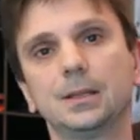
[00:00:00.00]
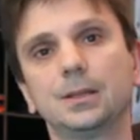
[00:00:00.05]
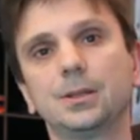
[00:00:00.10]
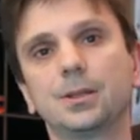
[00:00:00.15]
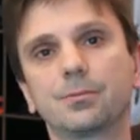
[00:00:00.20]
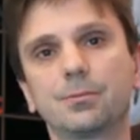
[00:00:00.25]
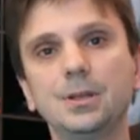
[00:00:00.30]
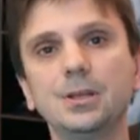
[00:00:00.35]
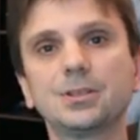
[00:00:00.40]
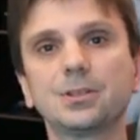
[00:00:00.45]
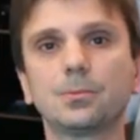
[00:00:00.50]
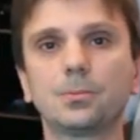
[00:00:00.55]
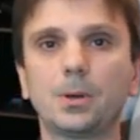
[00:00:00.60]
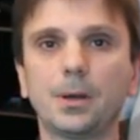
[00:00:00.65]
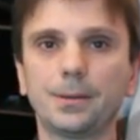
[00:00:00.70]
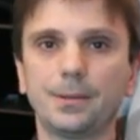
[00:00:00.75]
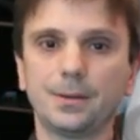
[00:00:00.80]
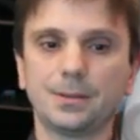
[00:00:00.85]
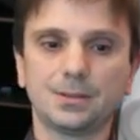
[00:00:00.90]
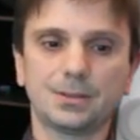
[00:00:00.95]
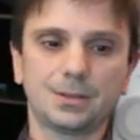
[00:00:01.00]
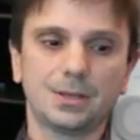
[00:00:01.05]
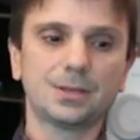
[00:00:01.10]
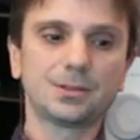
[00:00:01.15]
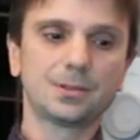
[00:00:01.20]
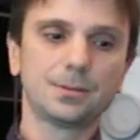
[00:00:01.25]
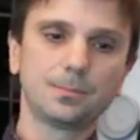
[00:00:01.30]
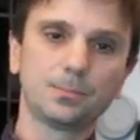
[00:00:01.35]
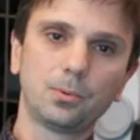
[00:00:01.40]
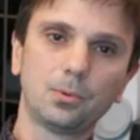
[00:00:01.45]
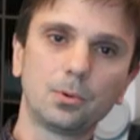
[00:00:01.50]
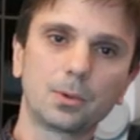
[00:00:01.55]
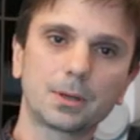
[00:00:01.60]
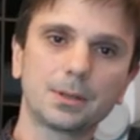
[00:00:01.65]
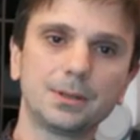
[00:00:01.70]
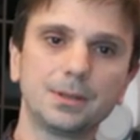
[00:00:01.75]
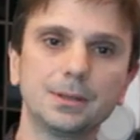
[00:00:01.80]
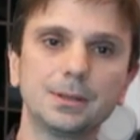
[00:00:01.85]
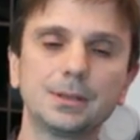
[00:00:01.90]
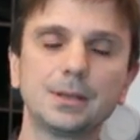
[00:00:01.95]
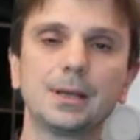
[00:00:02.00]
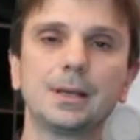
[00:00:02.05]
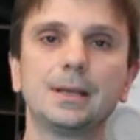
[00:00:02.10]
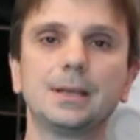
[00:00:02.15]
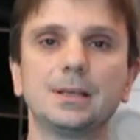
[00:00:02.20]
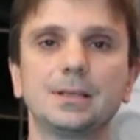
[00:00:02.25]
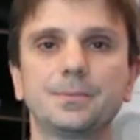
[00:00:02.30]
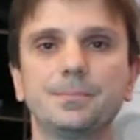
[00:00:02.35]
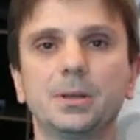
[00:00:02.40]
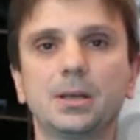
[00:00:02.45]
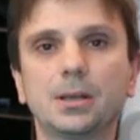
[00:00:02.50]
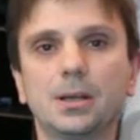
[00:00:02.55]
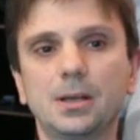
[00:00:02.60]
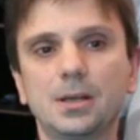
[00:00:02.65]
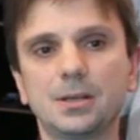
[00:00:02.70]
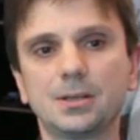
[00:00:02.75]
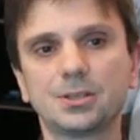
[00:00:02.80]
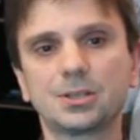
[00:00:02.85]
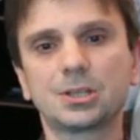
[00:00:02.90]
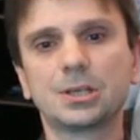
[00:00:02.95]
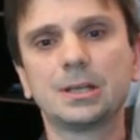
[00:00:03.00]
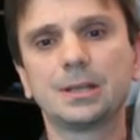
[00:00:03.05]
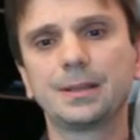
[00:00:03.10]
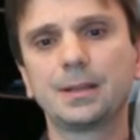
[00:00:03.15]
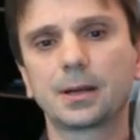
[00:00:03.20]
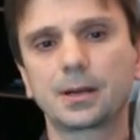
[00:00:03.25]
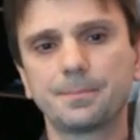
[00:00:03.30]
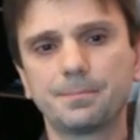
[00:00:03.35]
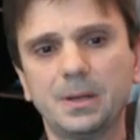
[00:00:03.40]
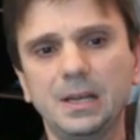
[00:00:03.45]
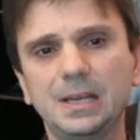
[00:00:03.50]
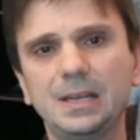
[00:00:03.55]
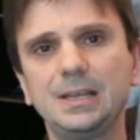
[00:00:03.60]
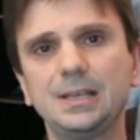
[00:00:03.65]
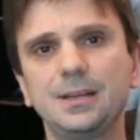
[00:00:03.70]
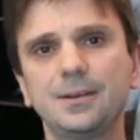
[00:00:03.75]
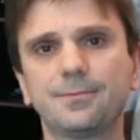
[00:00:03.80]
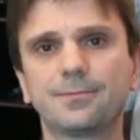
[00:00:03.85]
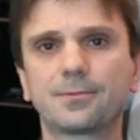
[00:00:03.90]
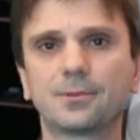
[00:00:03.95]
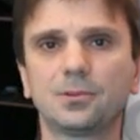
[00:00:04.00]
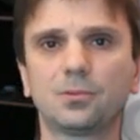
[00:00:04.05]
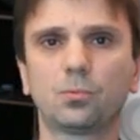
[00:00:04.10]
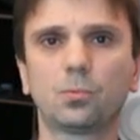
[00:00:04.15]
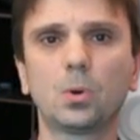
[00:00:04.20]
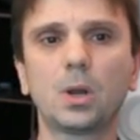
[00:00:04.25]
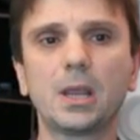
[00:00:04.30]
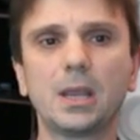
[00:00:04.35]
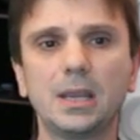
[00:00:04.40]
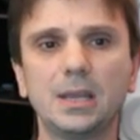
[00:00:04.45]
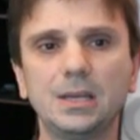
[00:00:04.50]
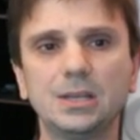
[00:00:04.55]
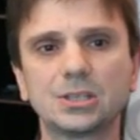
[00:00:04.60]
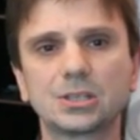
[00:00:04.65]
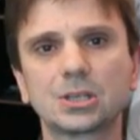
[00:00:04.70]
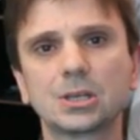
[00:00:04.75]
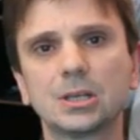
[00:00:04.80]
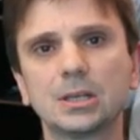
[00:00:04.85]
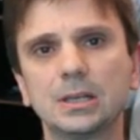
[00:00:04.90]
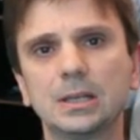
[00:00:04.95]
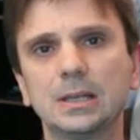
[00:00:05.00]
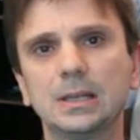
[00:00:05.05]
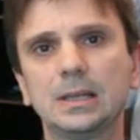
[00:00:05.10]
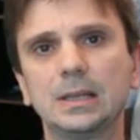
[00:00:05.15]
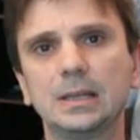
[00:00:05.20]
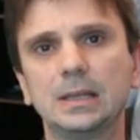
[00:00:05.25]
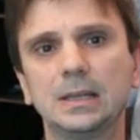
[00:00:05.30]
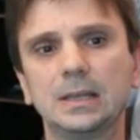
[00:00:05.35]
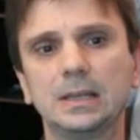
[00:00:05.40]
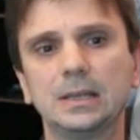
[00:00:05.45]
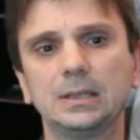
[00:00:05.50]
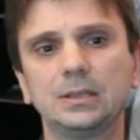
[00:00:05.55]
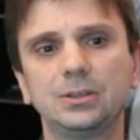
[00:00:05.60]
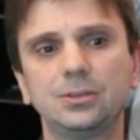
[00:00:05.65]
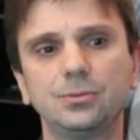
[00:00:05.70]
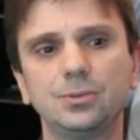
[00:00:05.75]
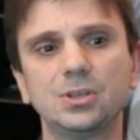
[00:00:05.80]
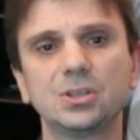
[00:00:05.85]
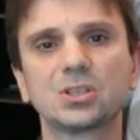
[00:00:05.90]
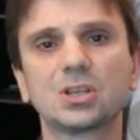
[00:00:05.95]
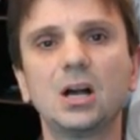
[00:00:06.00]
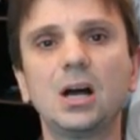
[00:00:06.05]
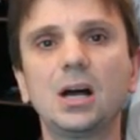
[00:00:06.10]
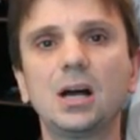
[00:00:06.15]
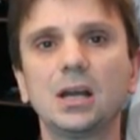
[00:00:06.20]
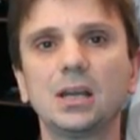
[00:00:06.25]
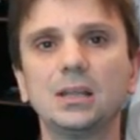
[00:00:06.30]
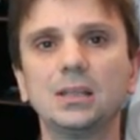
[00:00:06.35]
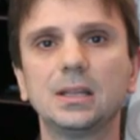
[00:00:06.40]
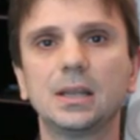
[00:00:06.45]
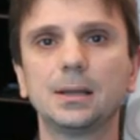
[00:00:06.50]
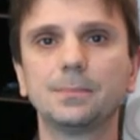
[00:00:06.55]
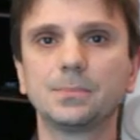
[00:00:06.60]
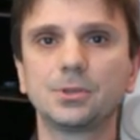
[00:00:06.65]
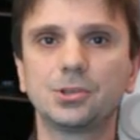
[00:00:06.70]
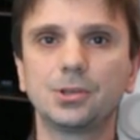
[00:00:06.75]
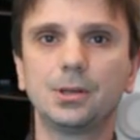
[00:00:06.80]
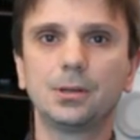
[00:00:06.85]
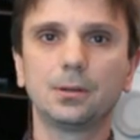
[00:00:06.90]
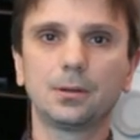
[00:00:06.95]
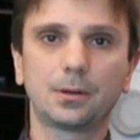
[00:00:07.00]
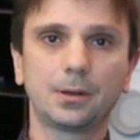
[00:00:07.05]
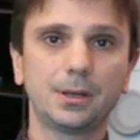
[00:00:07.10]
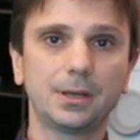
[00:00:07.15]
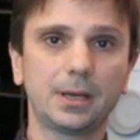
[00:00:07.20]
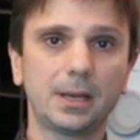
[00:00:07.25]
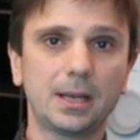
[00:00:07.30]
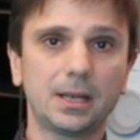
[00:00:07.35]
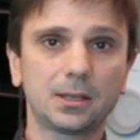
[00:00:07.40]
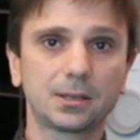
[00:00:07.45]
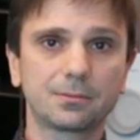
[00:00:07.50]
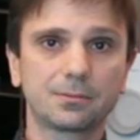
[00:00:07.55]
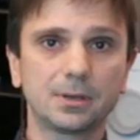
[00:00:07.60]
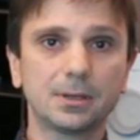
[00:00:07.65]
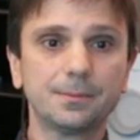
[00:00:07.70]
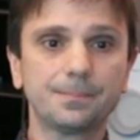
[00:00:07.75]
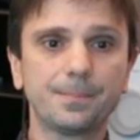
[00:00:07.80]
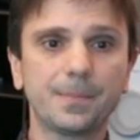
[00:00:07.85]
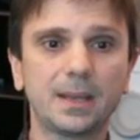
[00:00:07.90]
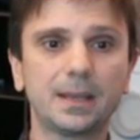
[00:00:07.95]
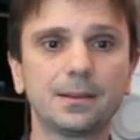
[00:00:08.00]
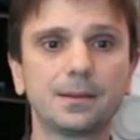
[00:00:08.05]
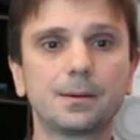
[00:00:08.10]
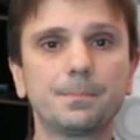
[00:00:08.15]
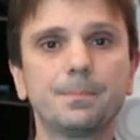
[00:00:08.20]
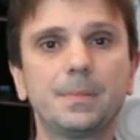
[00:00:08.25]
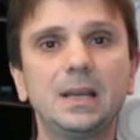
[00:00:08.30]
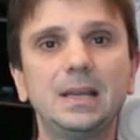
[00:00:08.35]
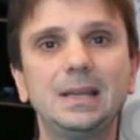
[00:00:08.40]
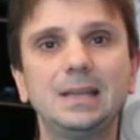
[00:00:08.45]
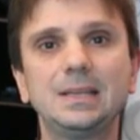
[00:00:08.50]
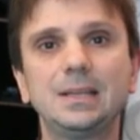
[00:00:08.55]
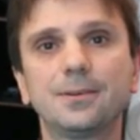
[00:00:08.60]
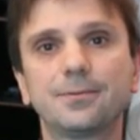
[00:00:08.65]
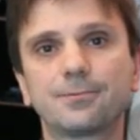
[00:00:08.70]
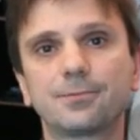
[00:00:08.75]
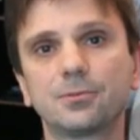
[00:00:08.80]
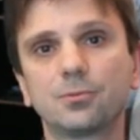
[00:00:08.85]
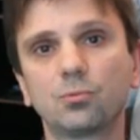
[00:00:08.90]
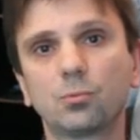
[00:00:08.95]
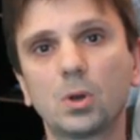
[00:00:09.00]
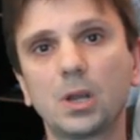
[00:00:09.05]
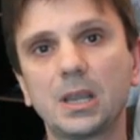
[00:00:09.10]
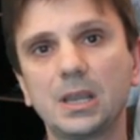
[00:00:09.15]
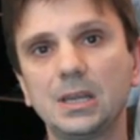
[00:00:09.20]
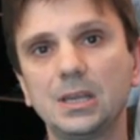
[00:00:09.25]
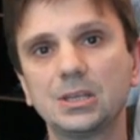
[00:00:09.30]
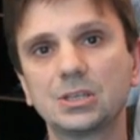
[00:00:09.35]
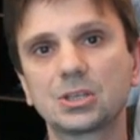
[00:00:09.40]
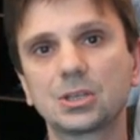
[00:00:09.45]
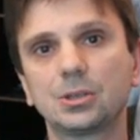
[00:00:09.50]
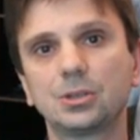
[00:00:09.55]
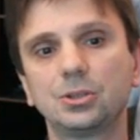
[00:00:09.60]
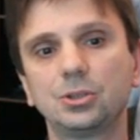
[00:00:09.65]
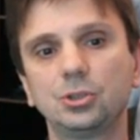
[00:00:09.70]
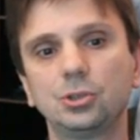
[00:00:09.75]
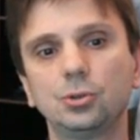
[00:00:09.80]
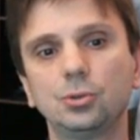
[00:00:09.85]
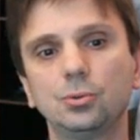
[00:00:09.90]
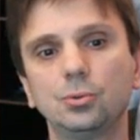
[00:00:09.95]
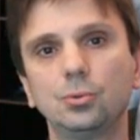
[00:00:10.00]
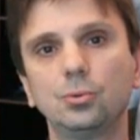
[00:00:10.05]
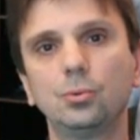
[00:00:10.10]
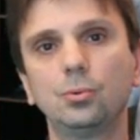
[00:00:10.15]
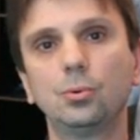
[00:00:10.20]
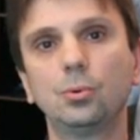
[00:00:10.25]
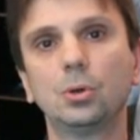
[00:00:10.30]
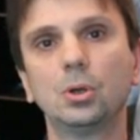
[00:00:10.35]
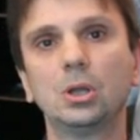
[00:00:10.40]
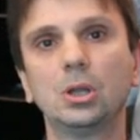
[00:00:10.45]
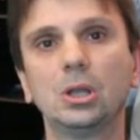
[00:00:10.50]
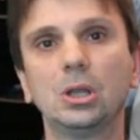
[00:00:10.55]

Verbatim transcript: The reason why this is important is because there are many different ways to design a machine learning algorithm, and there are many different ways to